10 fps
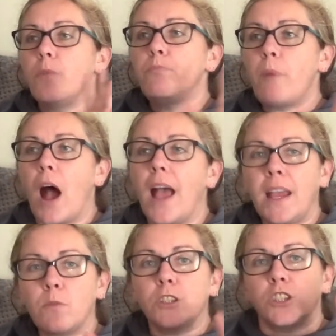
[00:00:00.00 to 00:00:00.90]
but
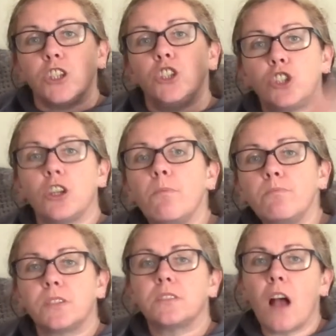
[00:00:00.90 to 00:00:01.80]
it was to
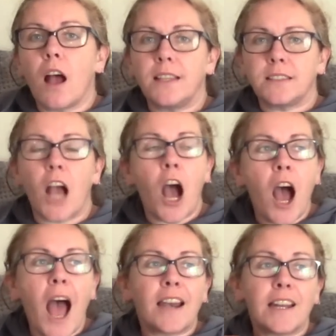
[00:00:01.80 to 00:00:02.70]
jump start his
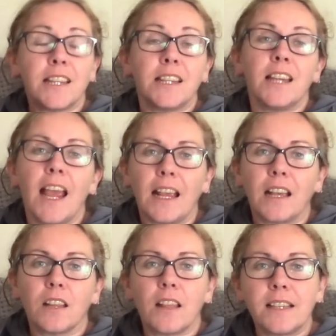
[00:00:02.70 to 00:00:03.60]
car. And I
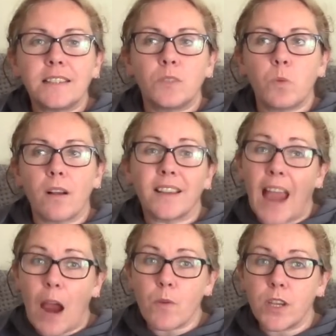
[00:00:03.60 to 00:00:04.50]
think this is what
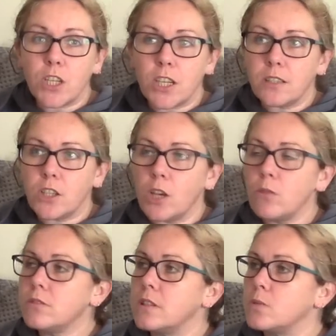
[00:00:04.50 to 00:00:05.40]
garages
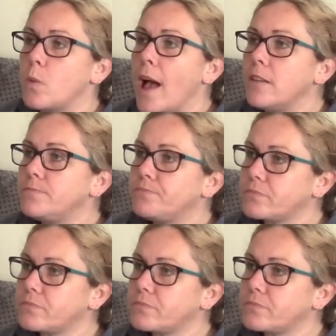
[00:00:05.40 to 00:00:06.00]
use as well.